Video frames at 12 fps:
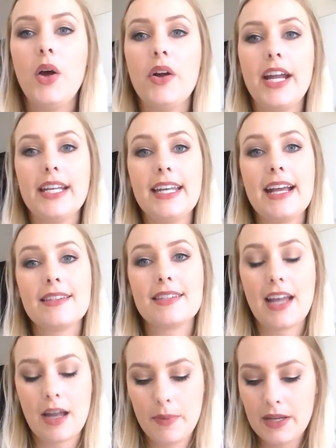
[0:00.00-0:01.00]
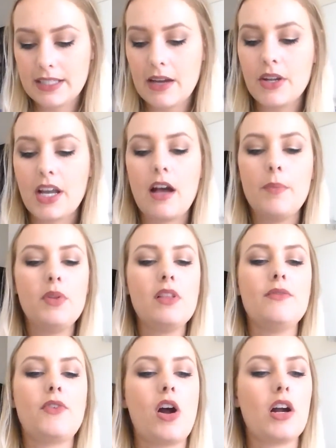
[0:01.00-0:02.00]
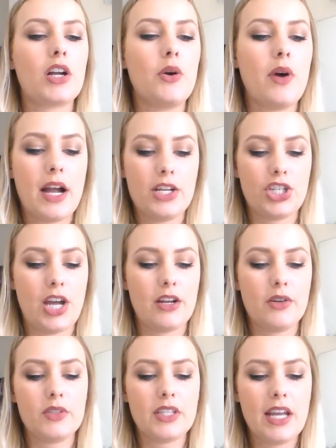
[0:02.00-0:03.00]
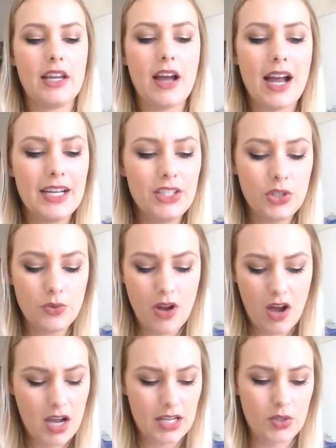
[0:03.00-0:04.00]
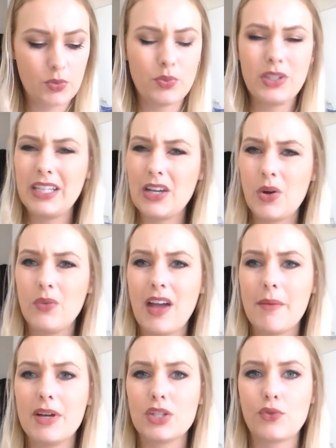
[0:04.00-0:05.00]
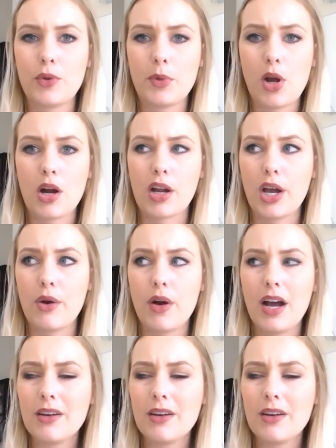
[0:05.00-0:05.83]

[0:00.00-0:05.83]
Alright, next I picked out a couple of Cargo eyeshadows, and I do not really own that much from Cargo.